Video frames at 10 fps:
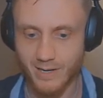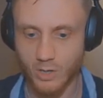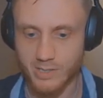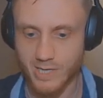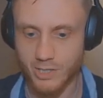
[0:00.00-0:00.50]

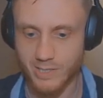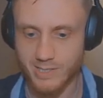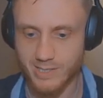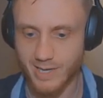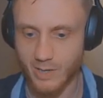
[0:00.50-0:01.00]
Los
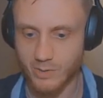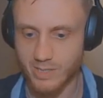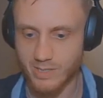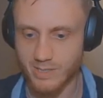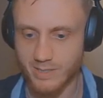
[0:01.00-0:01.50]
Angeles
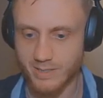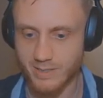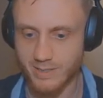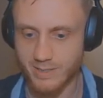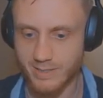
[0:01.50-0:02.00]
County
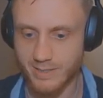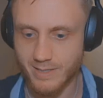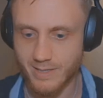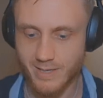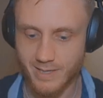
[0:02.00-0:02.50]

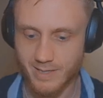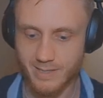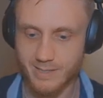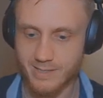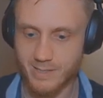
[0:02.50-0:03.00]

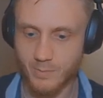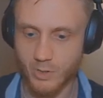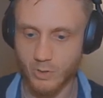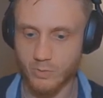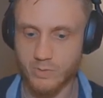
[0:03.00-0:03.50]
zip
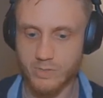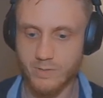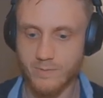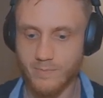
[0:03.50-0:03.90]
codes